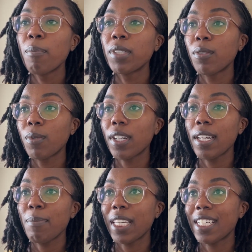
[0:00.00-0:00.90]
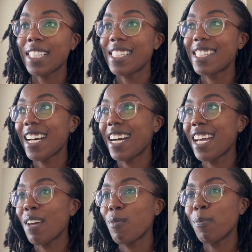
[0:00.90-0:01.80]
But don't worry, because
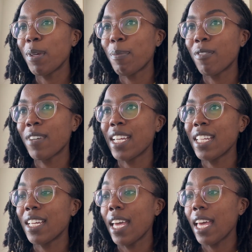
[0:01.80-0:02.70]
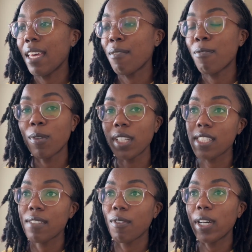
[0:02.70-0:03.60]
I will be providing a full
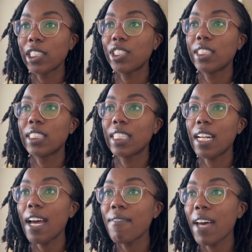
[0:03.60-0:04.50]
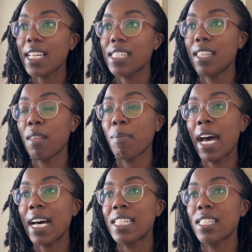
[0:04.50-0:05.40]
list of questions that I've asked in the
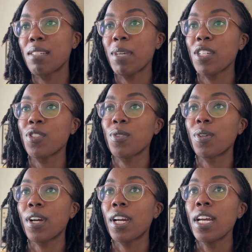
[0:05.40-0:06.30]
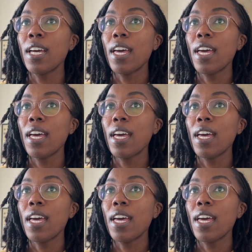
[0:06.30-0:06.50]
past to make sure